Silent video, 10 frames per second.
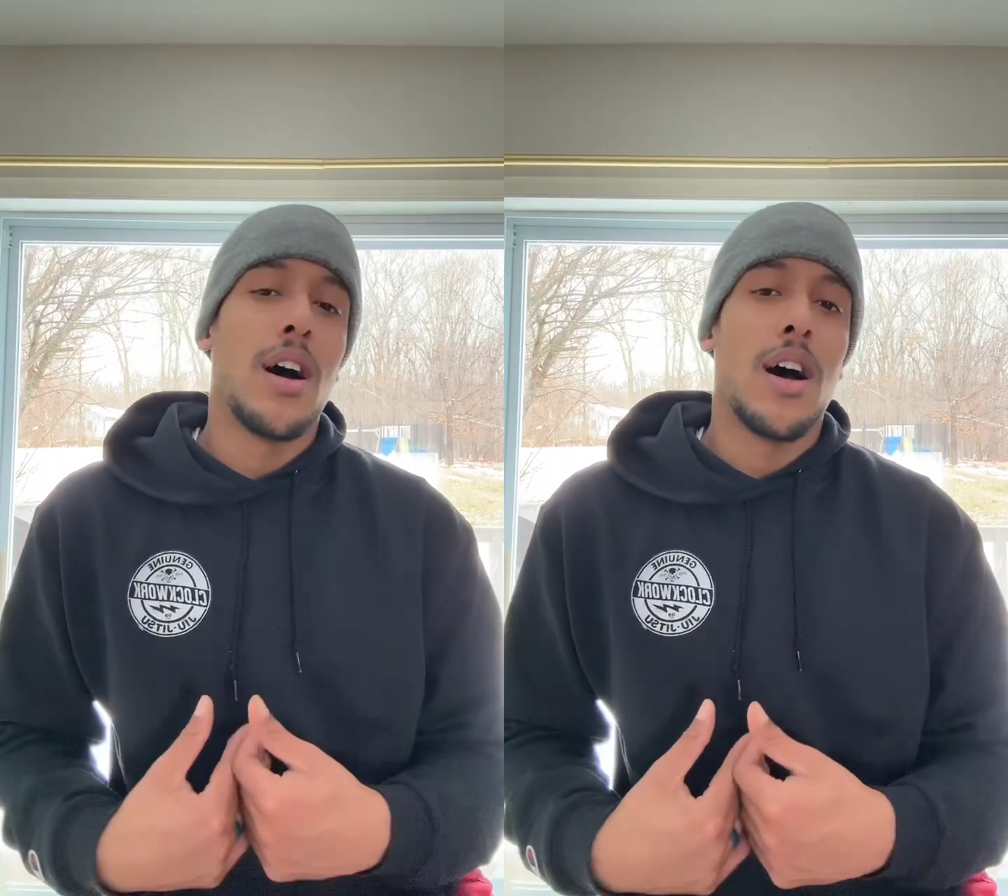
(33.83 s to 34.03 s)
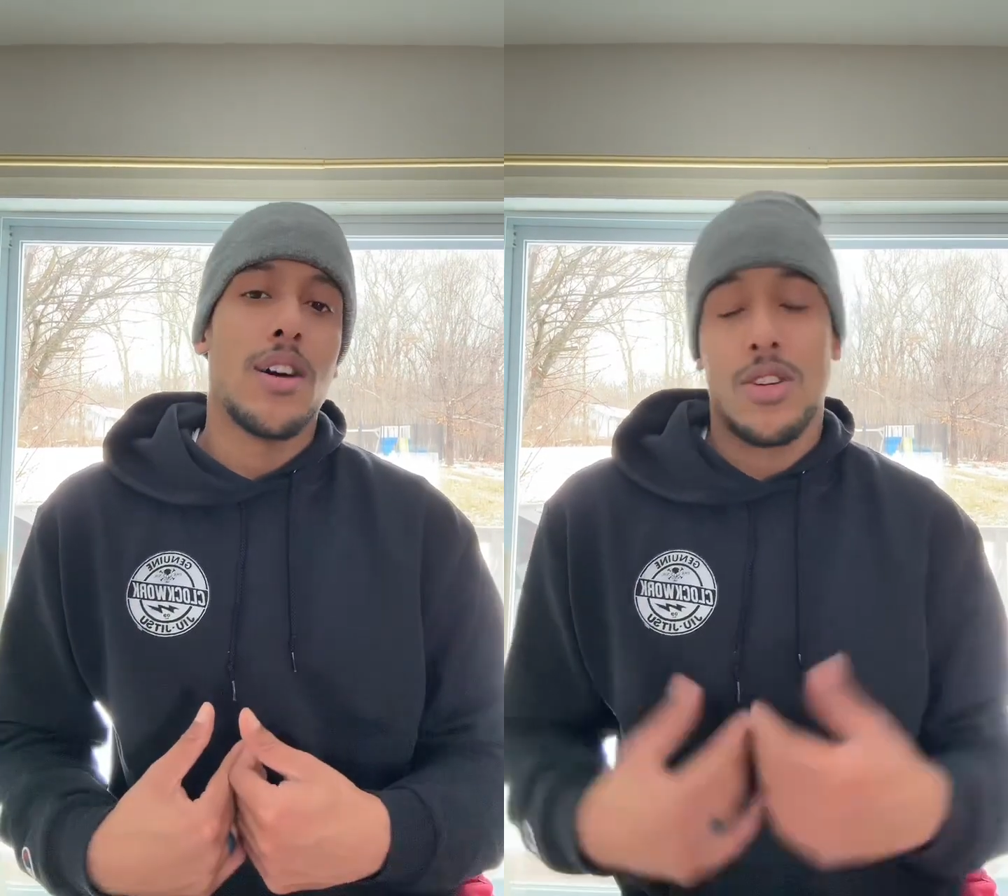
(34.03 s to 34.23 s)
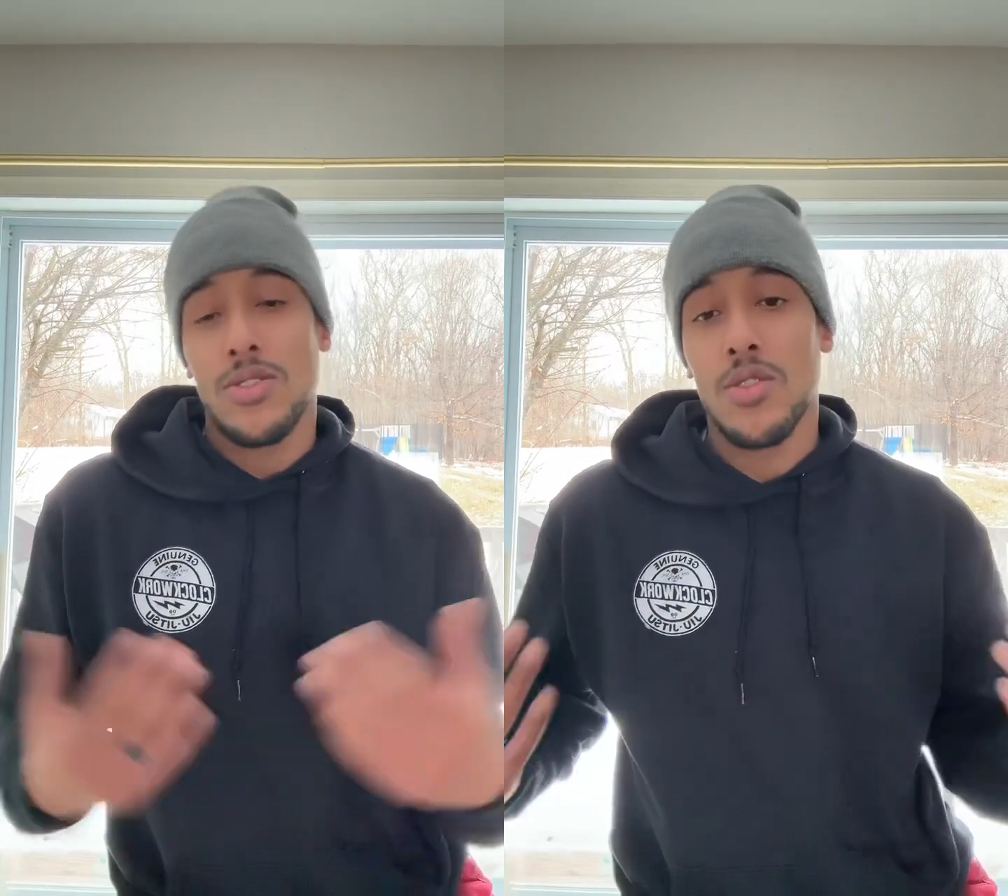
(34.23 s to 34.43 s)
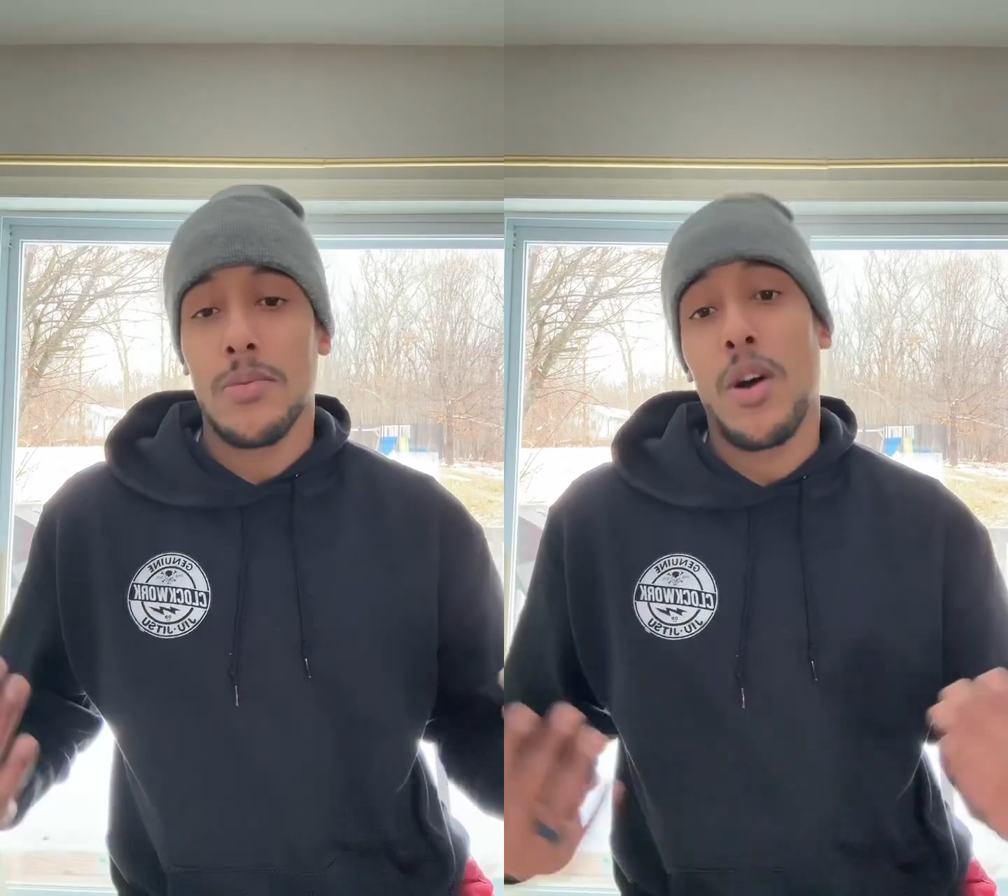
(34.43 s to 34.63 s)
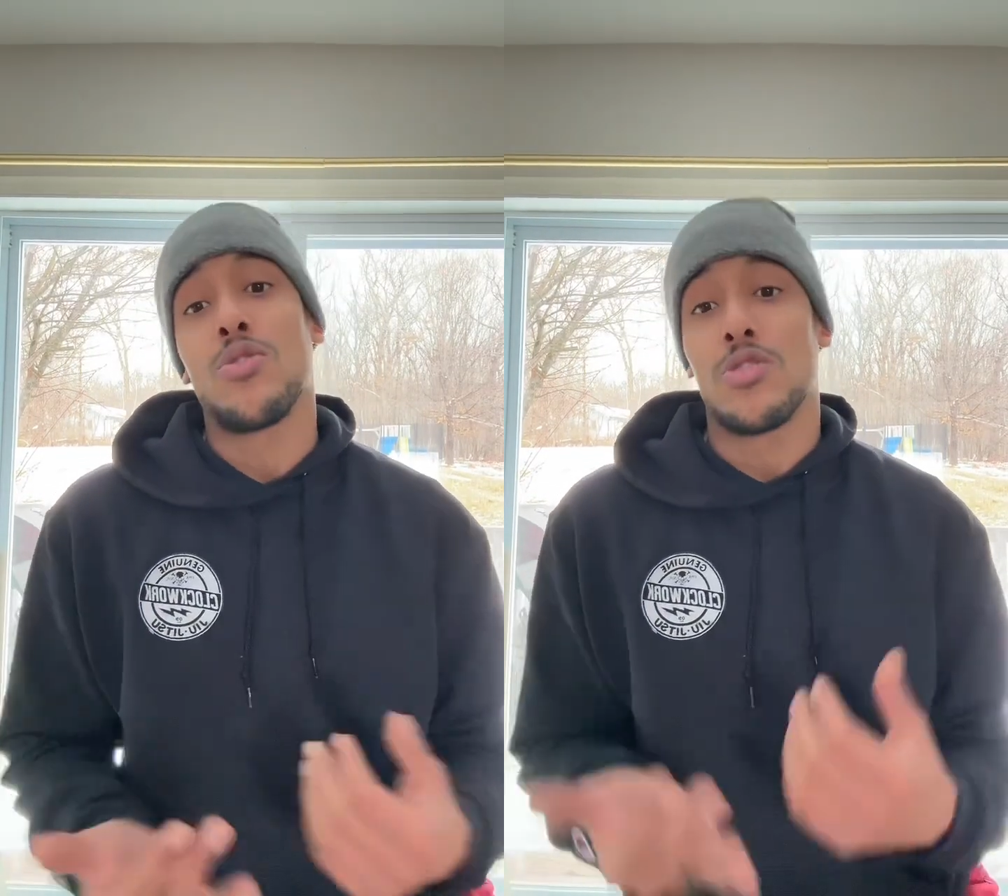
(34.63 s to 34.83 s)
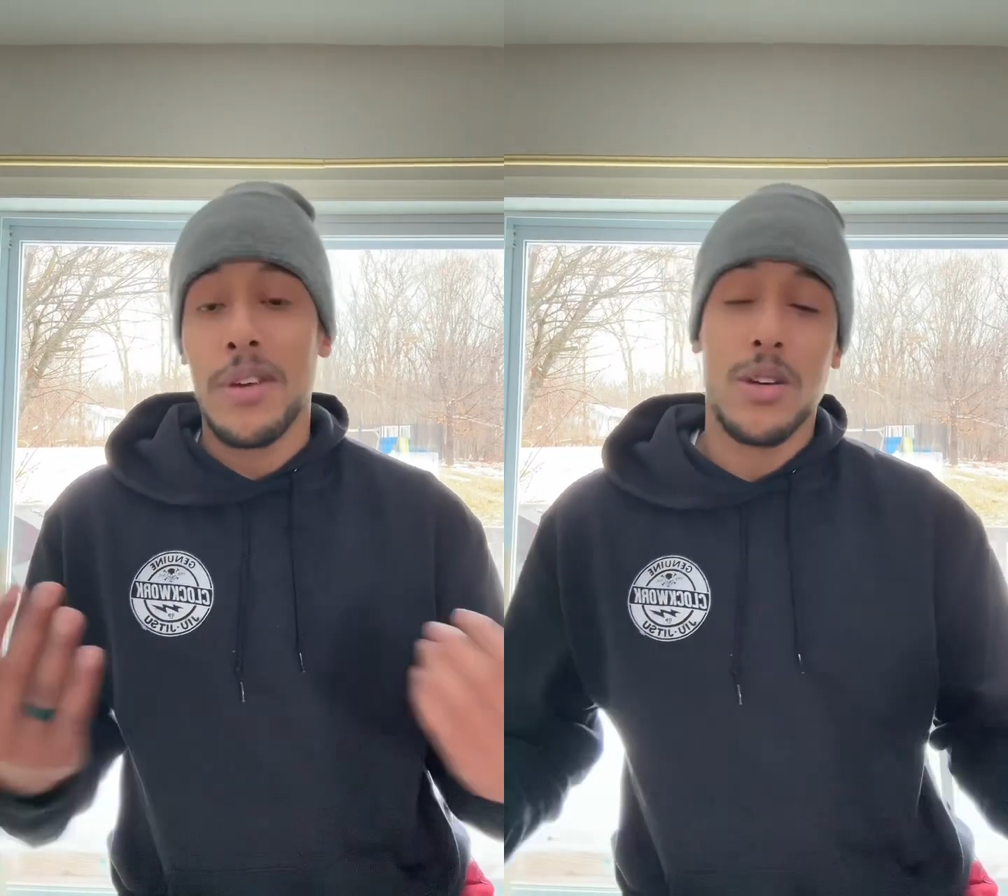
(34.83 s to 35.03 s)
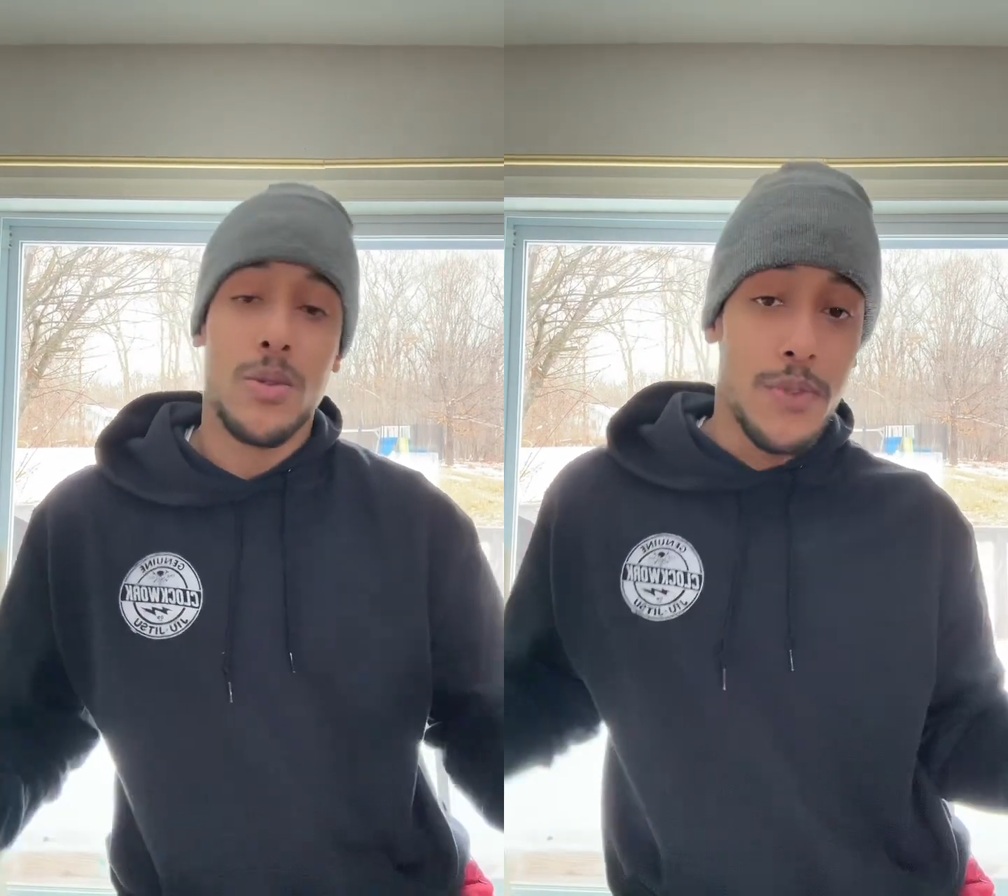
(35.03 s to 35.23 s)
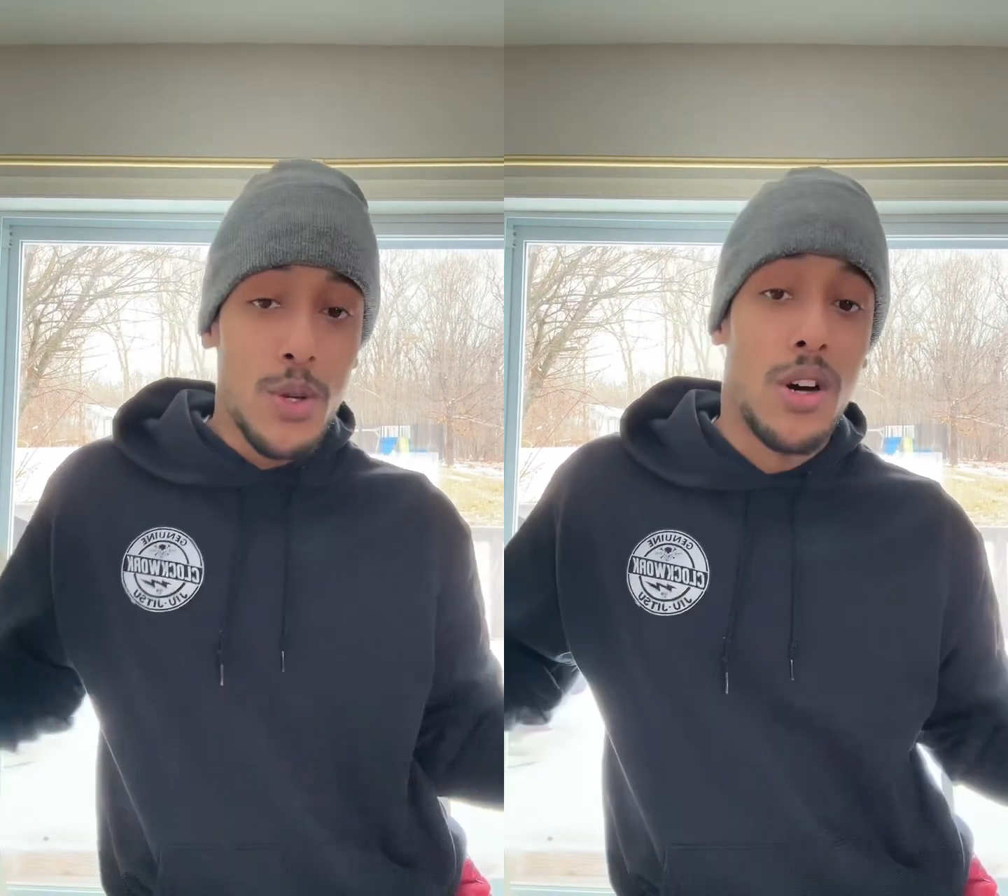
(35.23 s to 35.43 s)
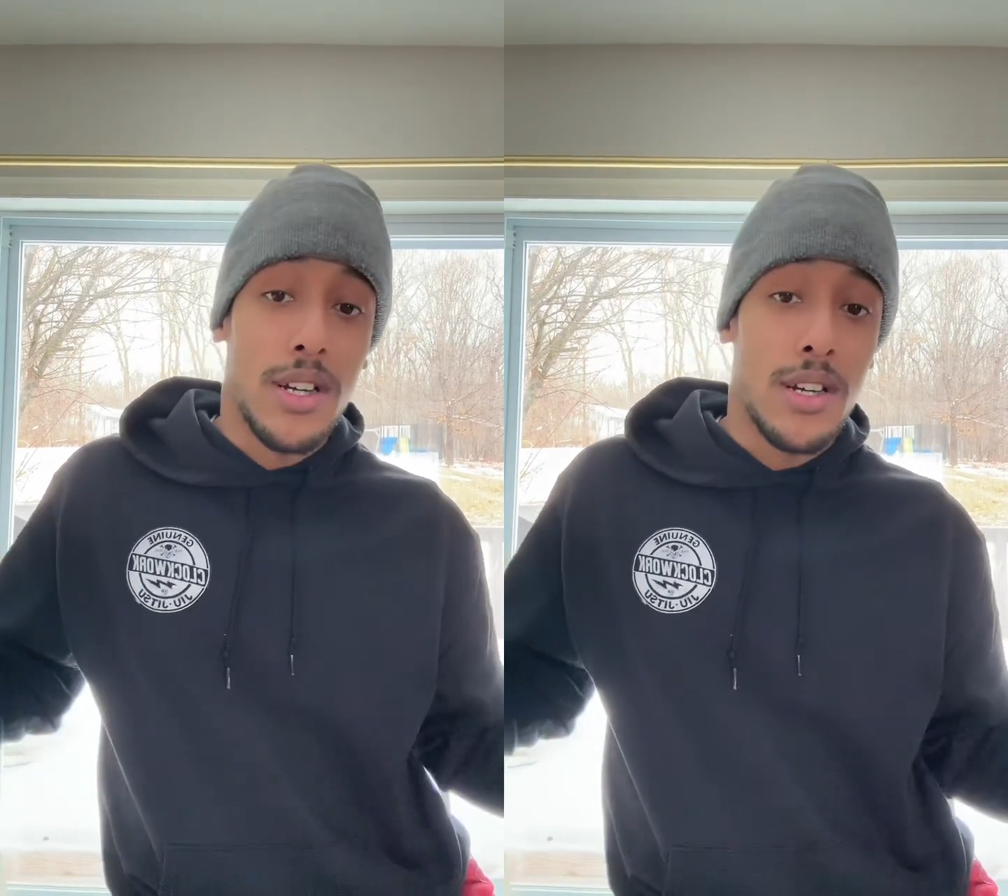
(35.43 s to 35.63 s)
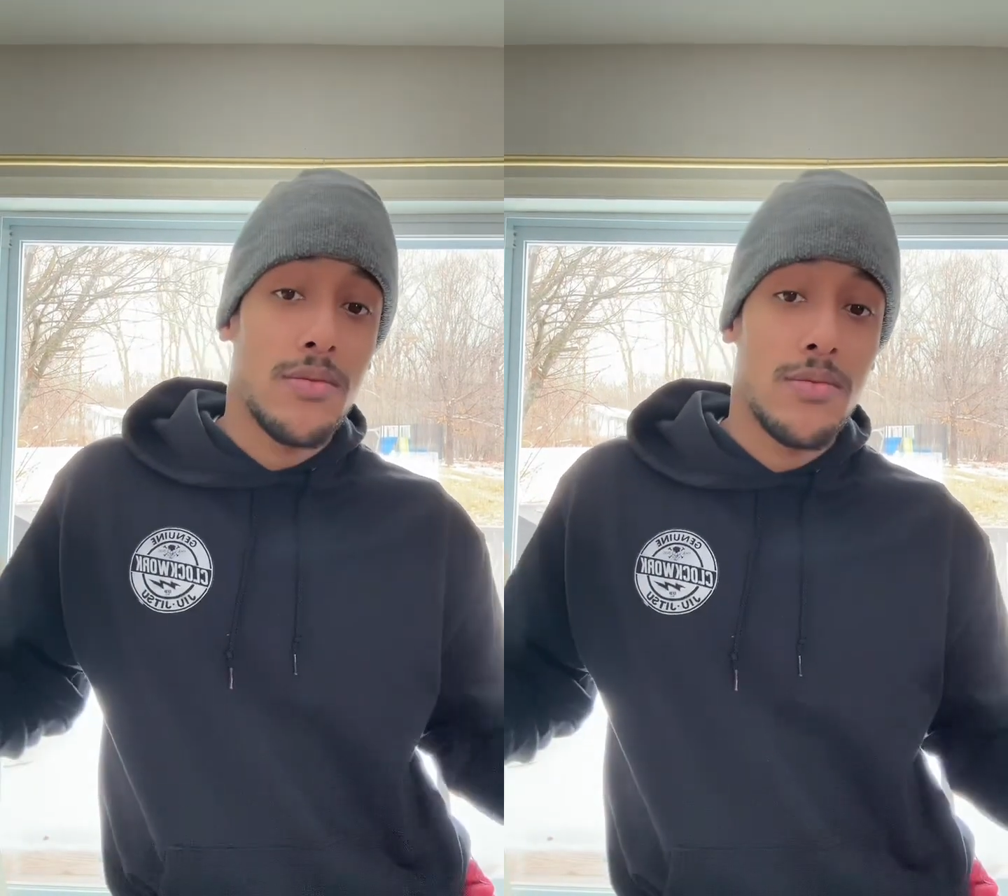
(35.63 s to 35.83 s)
So I told him I'll also make a review on it,